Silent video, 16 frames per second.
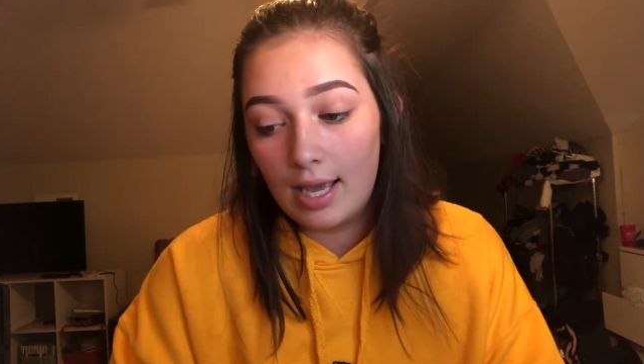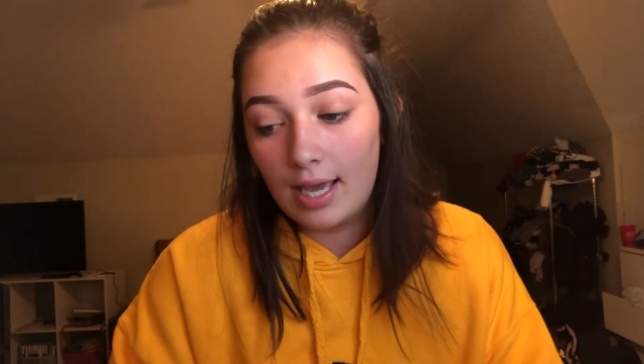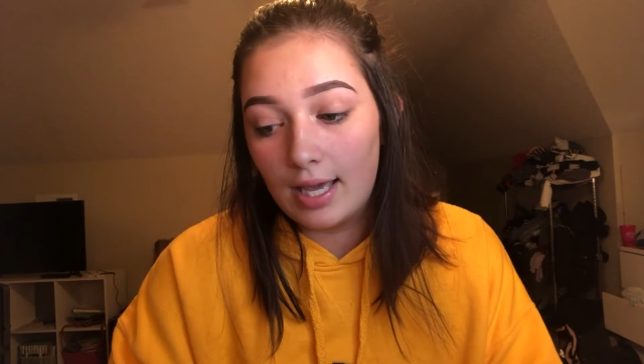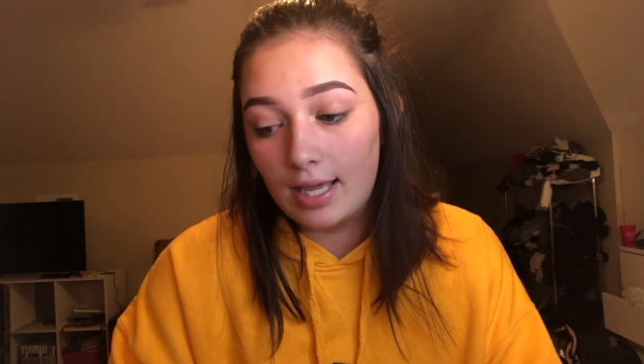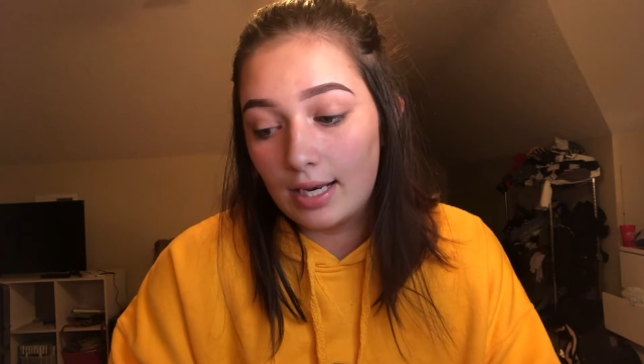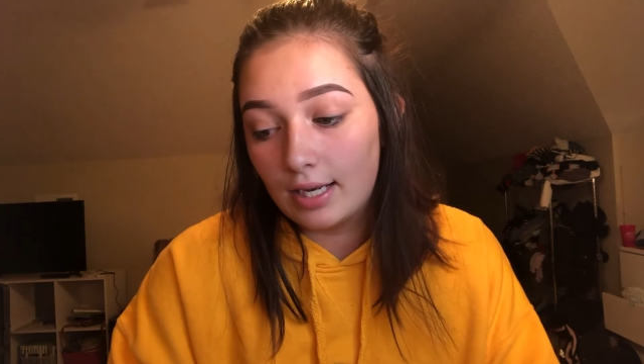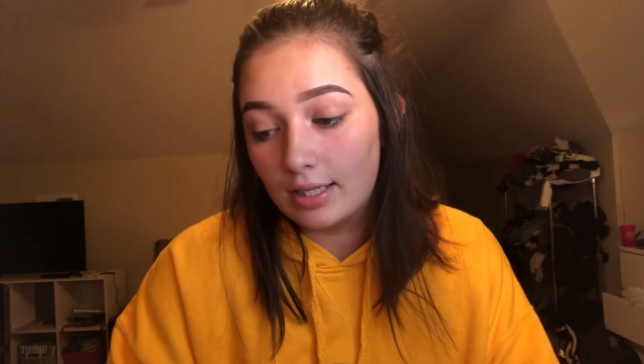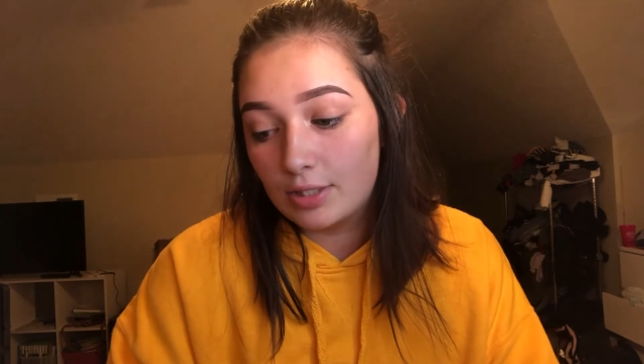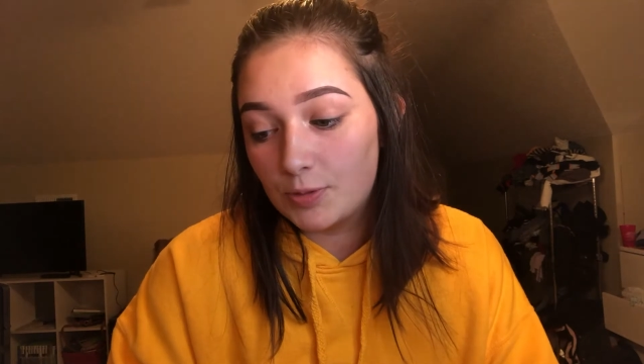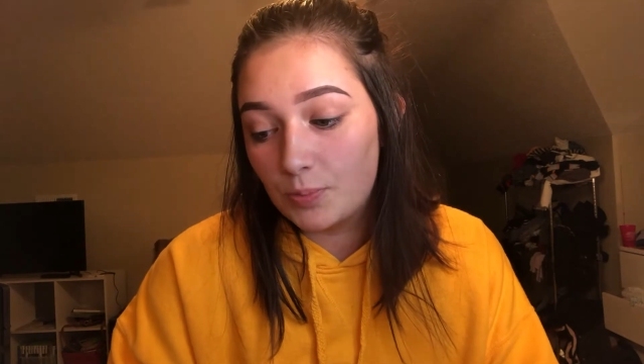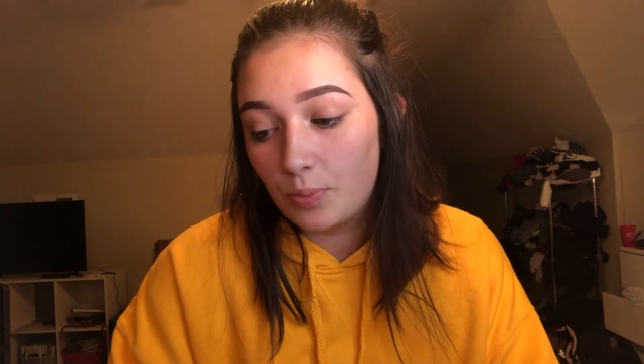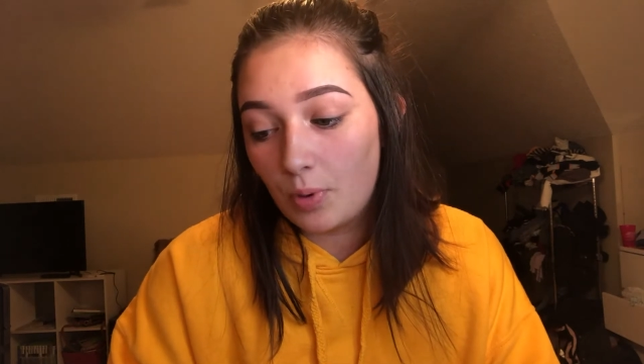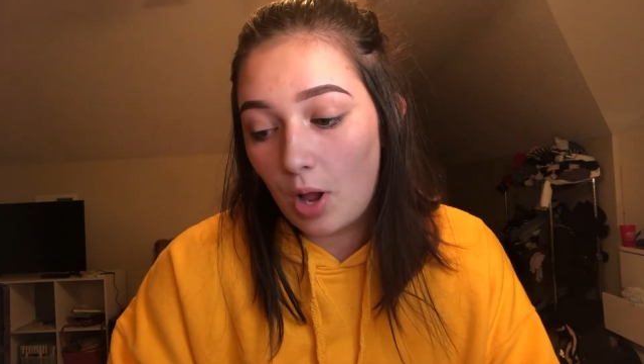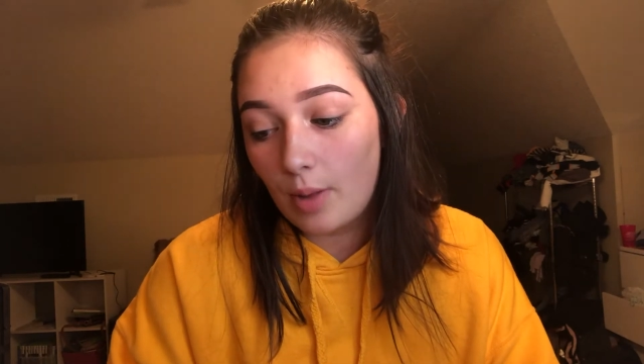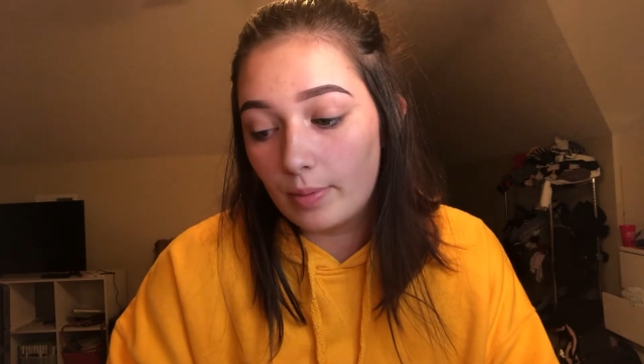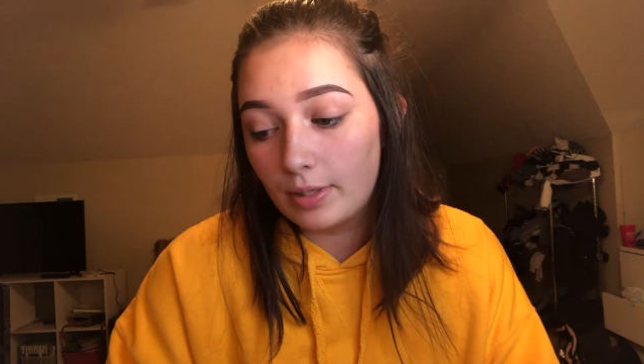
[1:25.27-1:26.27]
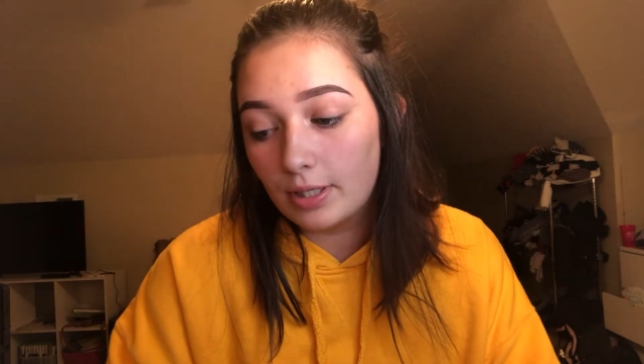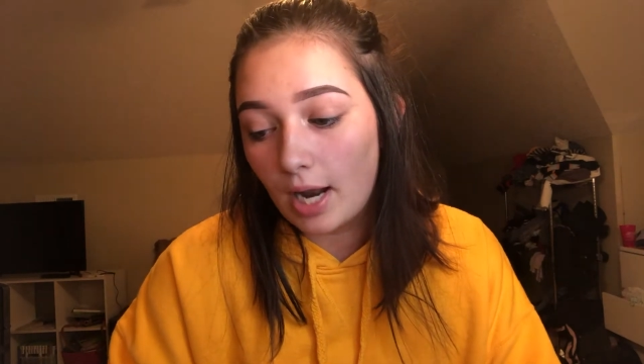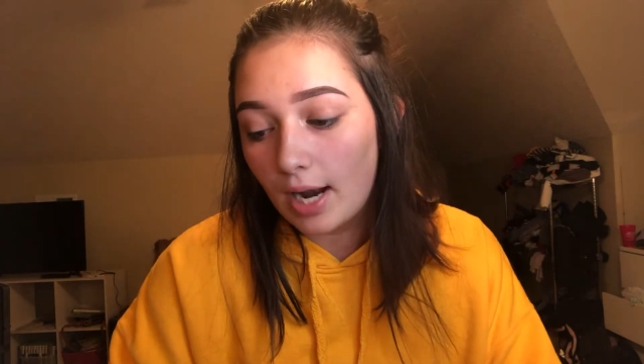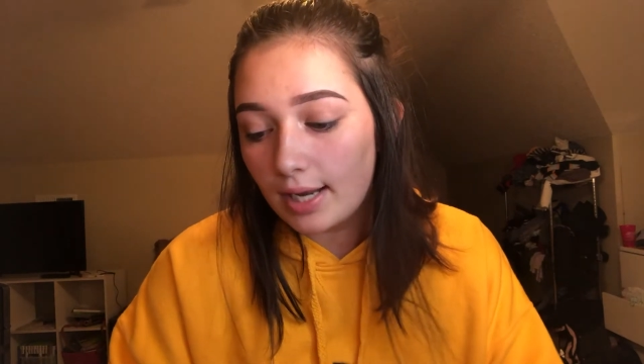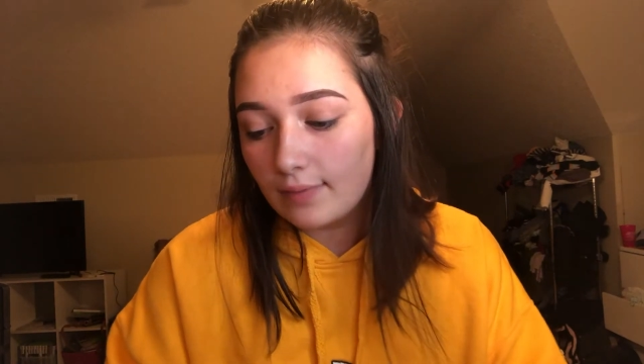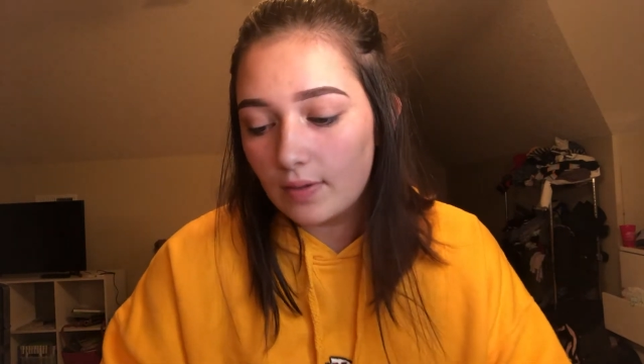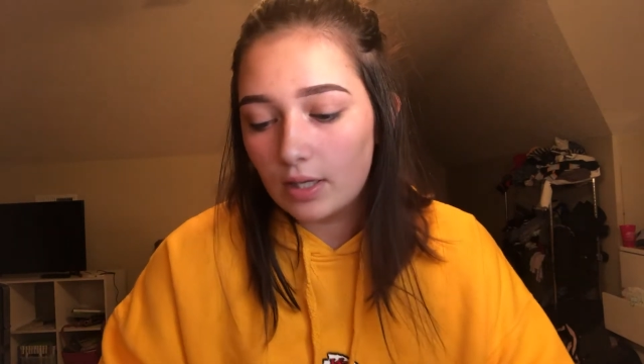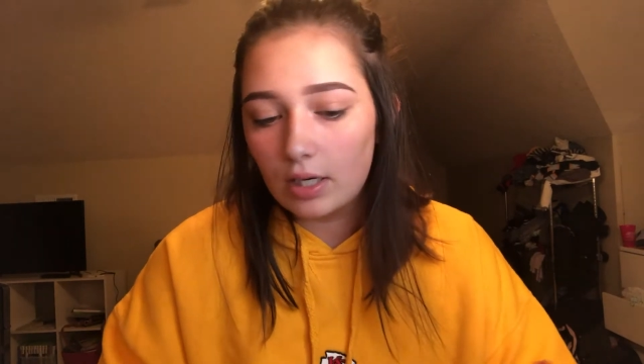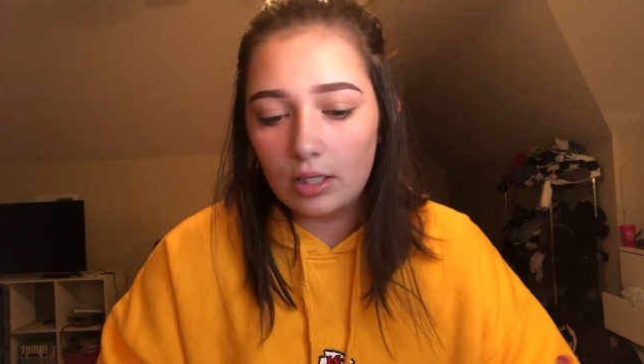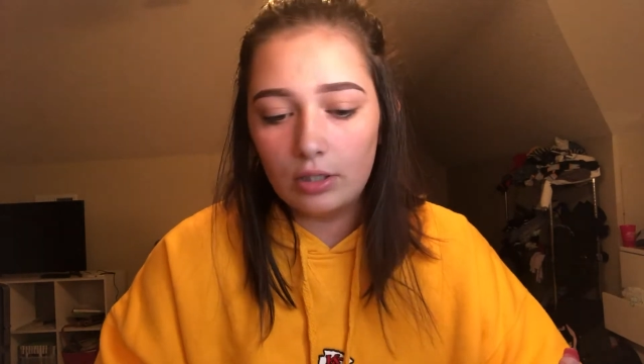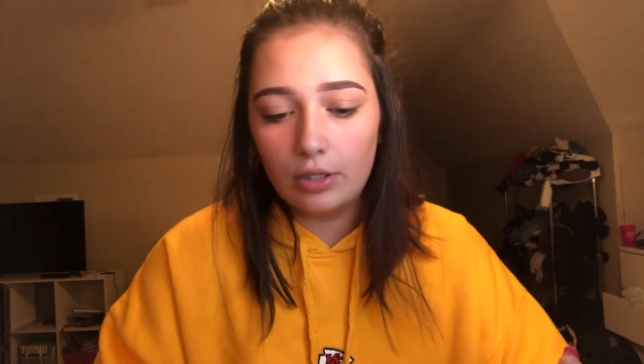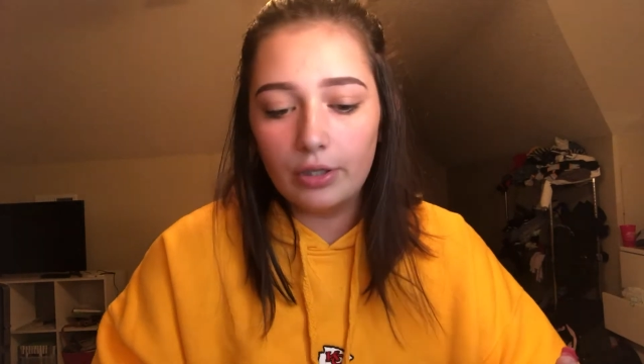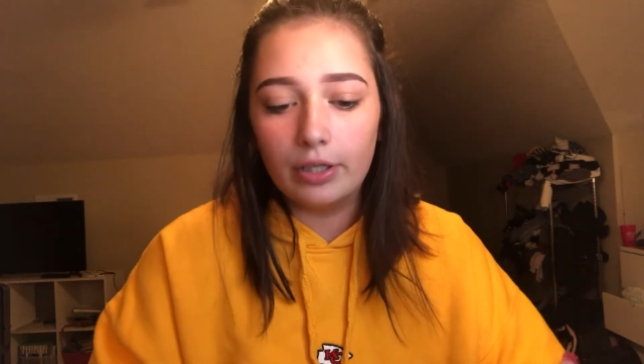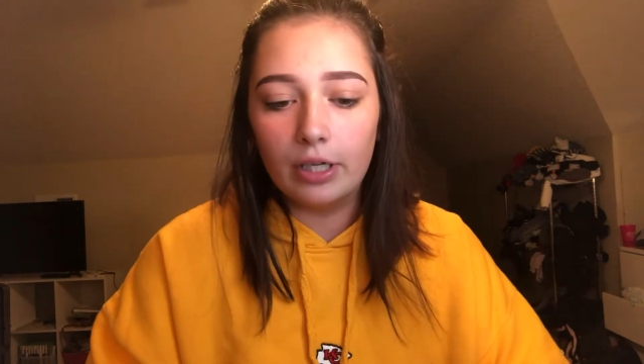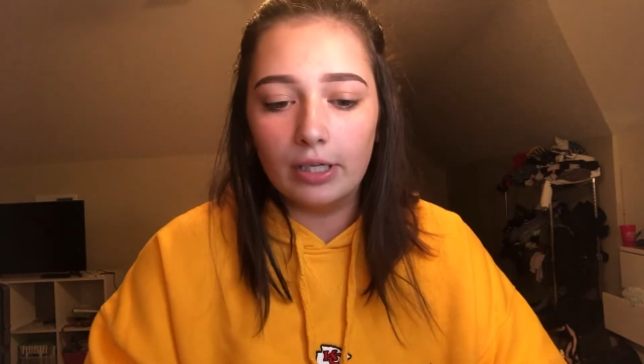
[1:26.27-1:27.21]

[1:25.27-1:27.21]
and it's probably not even gonna look